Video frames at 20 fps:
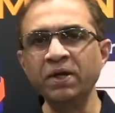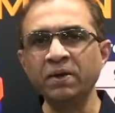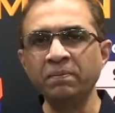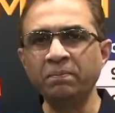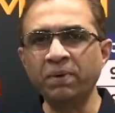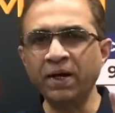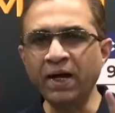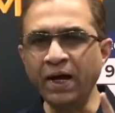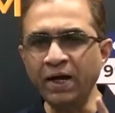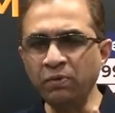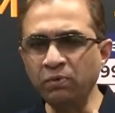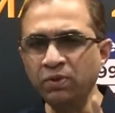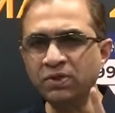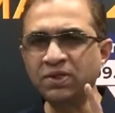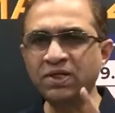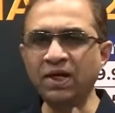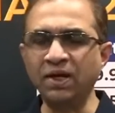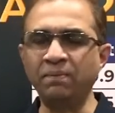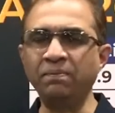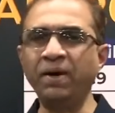But I would
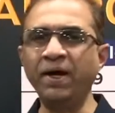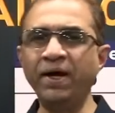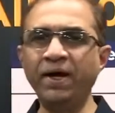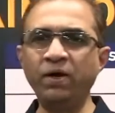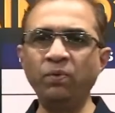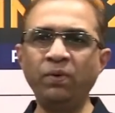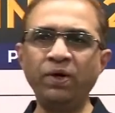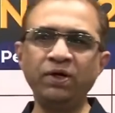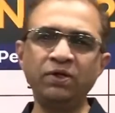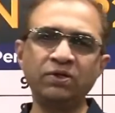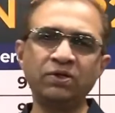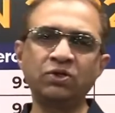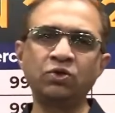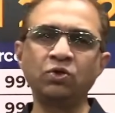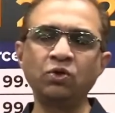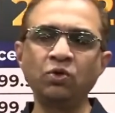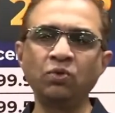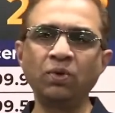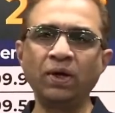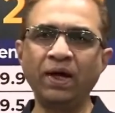say my advice to
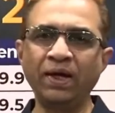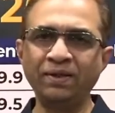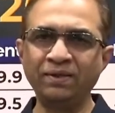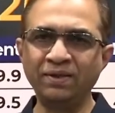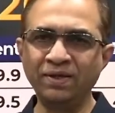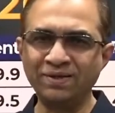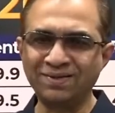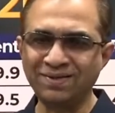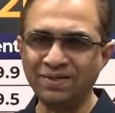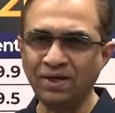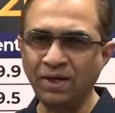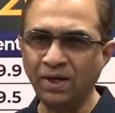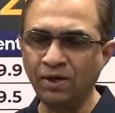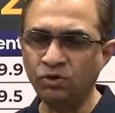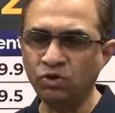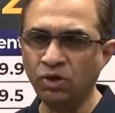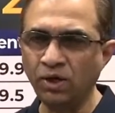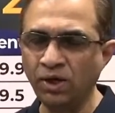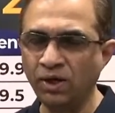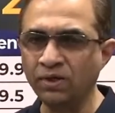you at this
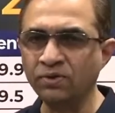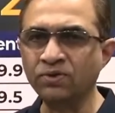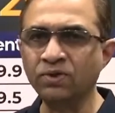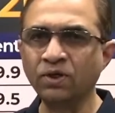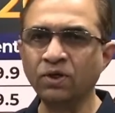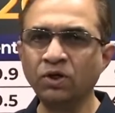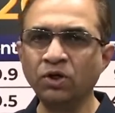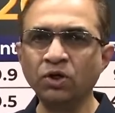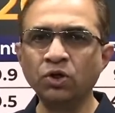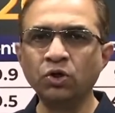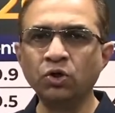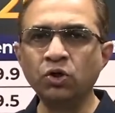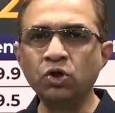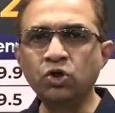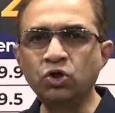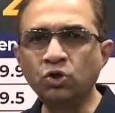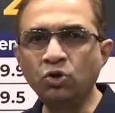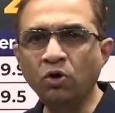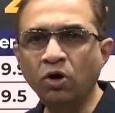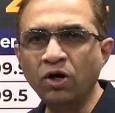stage is,
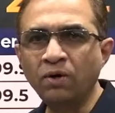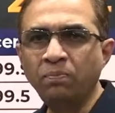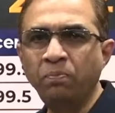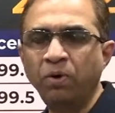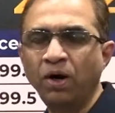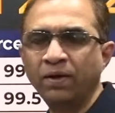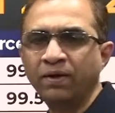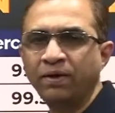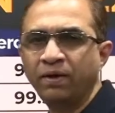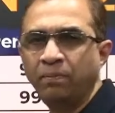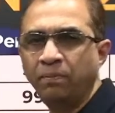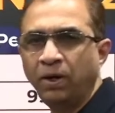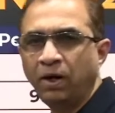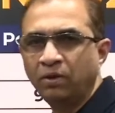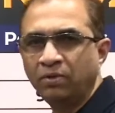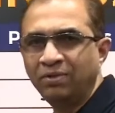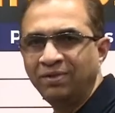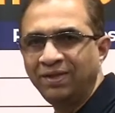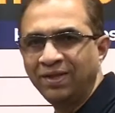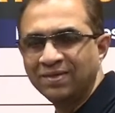do not bother
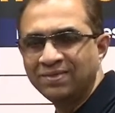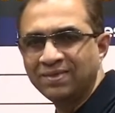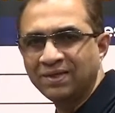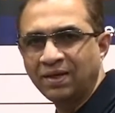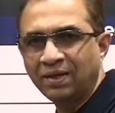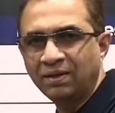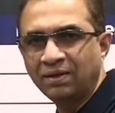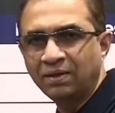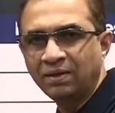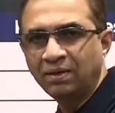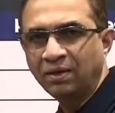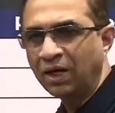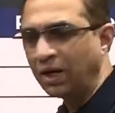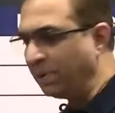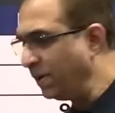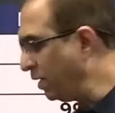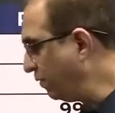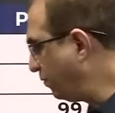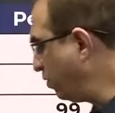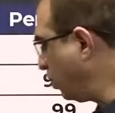about this. I
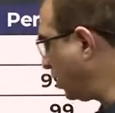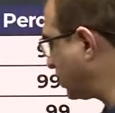mean, if you are